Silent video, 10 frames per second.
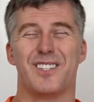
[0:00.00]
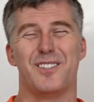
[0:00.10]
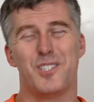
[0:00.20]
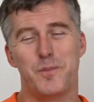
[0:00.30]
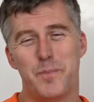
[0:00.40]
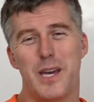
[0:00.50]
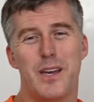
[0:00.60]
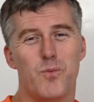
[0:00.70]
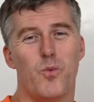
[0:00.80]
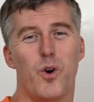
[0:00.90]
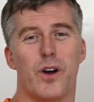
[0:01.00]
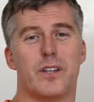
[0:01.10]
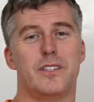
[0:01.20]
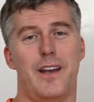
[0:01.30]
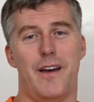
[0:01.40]
So speed
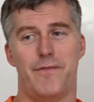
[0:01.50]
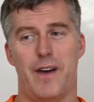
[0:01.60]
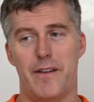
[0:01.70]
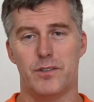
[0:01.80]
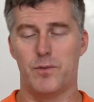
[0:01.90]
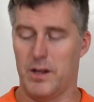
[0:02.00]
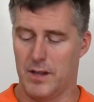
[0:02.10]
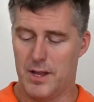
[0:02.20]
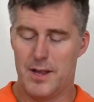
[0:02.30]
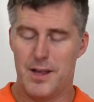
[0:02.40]
works in our favor as well.